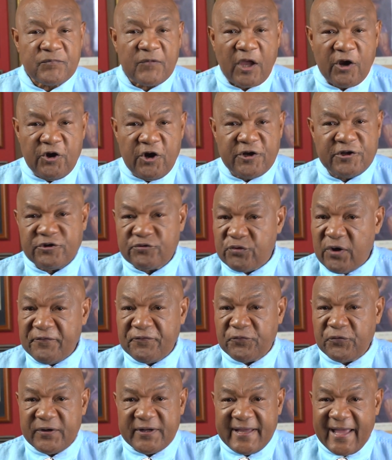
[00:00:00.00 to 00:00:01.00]
I heard the
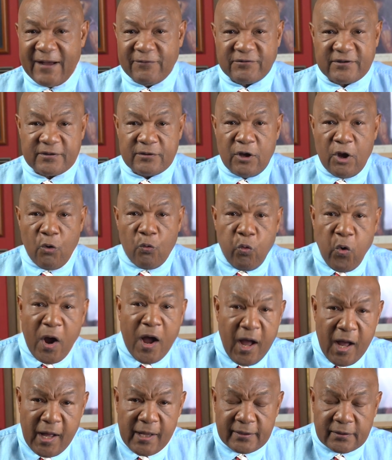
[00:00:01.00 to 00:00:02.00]
referee counting,
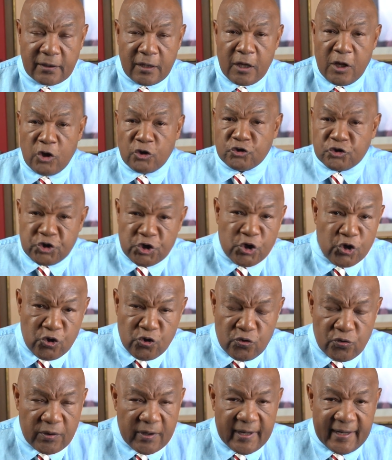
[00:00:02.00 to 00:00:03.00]
1,
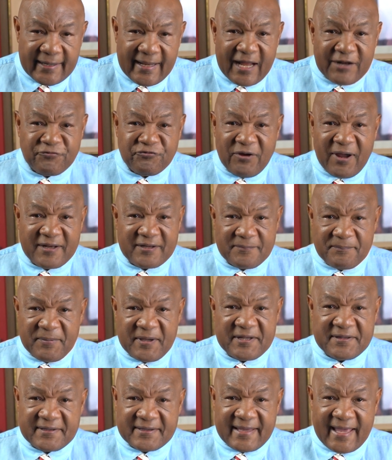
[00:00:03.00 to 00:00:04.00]
2, and I tried to
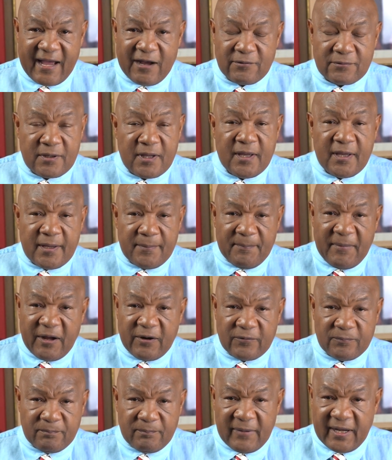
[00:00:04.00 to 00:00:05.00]
beat the count.
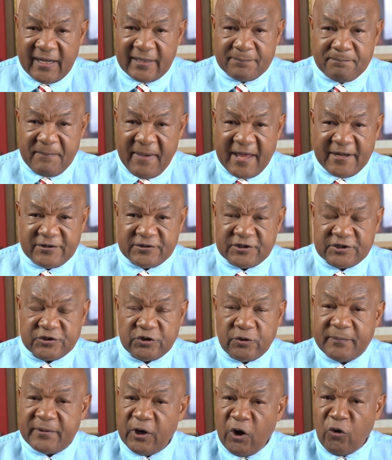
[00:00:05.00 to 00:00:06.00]
My manager
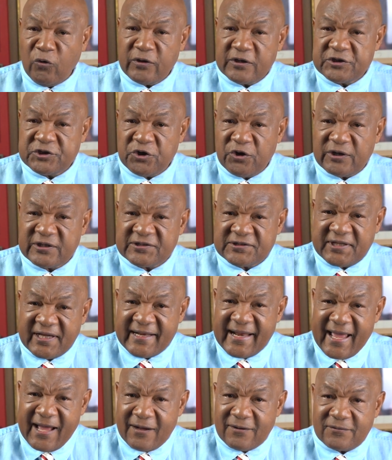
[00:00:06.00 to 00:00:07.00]
told me, hold it, George, stay
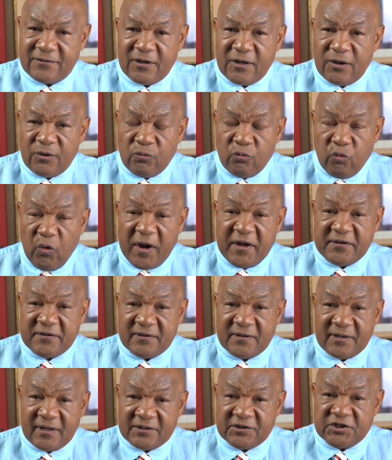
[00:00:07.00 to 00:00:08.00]
down. Wait
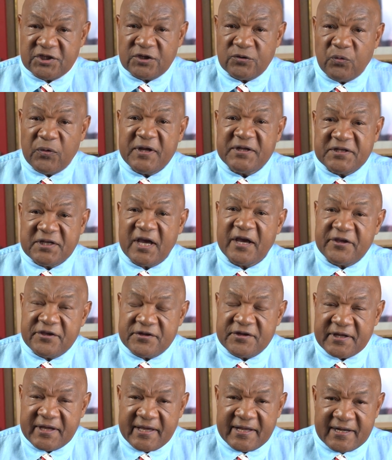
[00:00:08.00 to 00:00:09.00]
until we tell you
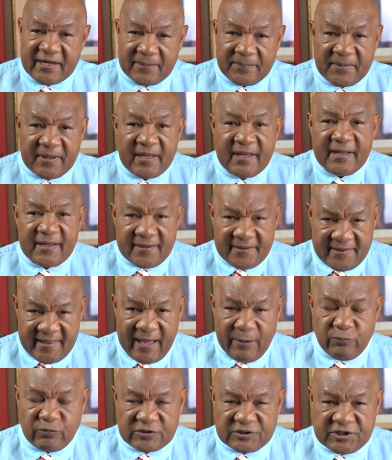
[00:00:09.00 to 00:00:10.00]
to get up.
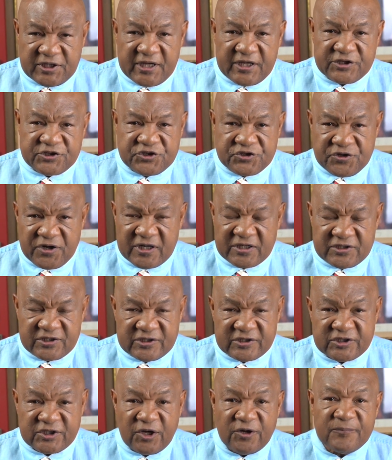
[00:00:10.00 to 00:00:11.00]
That was the
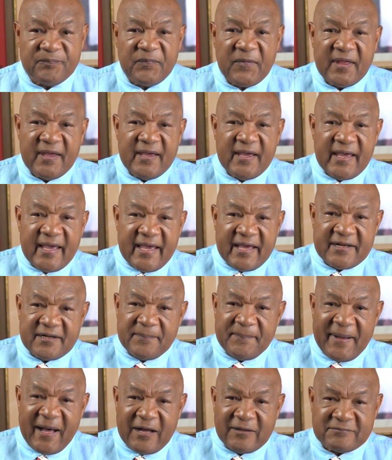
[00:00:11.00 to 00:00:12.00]
instruction. So at
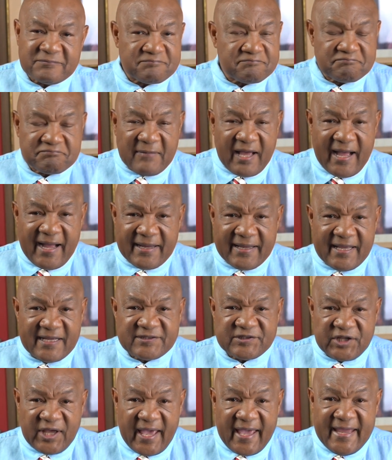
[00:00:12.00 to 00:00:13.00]
about, I
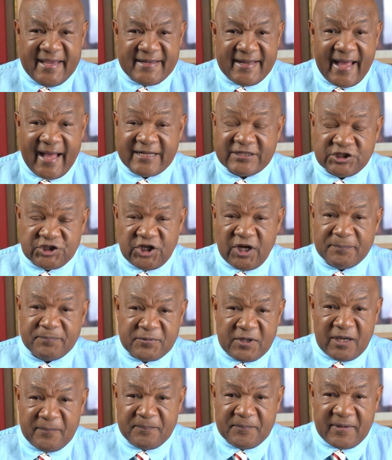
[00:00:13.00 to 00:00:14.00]
guess, 8, I jumped
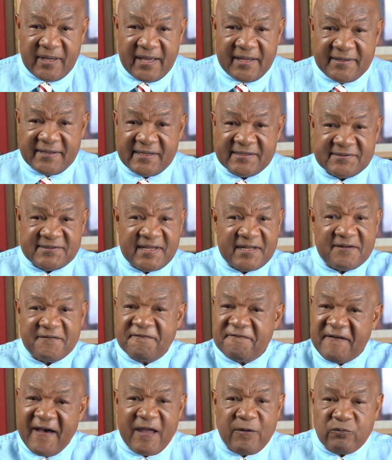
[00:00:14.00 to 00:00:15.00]
up and they said the
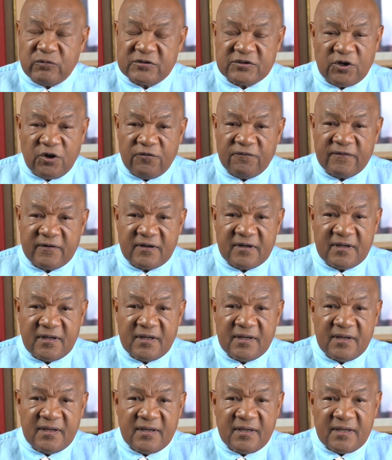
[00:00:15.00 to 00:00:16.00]
fight was over.
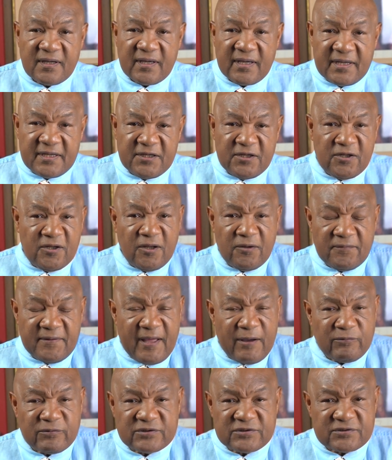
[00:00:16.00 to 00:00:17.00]
And you know,
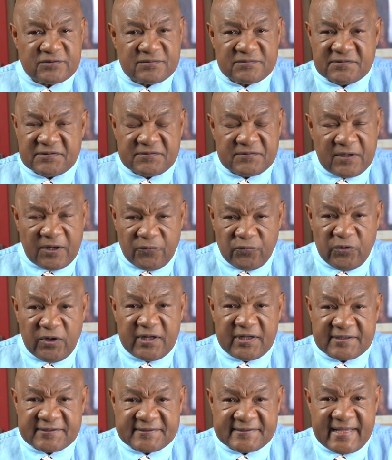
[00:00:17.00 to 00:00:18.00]
that was really
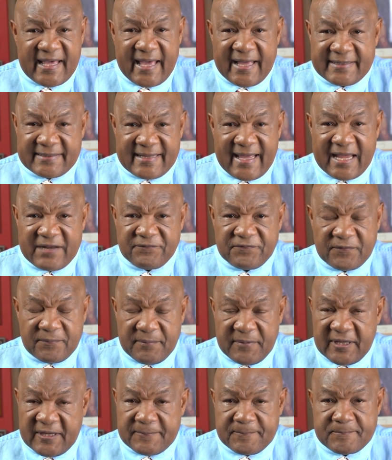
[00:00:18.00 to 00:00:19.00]
a sad night for
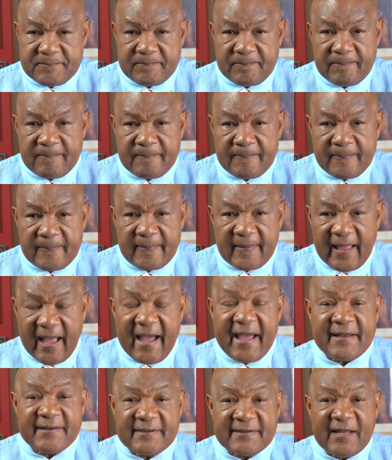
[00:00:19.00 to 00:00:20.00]
me. I
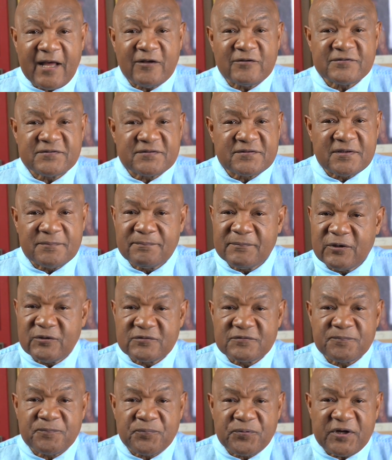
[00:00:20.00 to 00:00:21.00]
had lost the
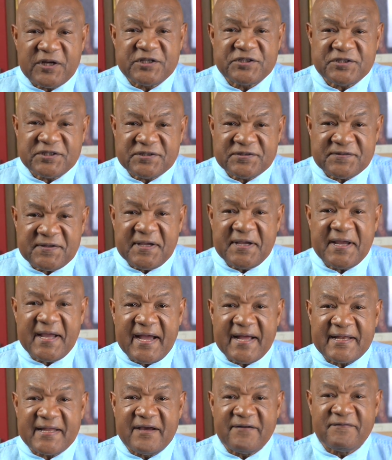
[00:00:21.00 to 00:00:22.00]
most precious thing
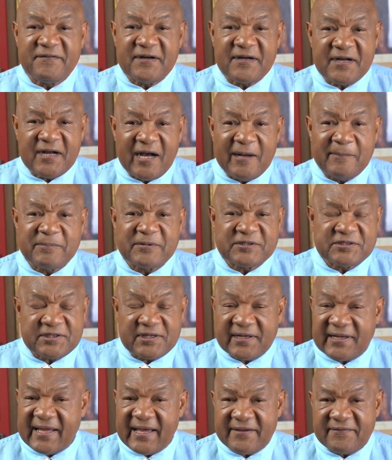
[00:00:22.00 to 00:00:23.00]
I'd ever accomplished
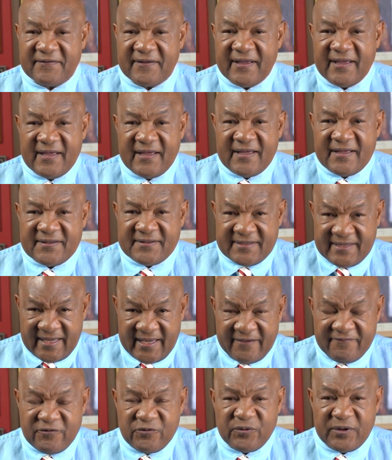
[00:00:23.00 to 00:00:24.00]
in life, the
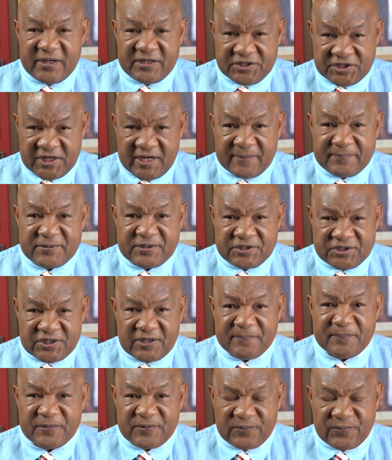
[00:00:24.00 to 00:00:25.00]
heavyweight
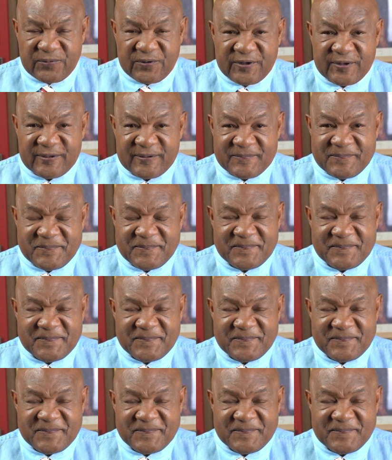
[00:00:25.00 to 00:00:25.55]
championship of the world.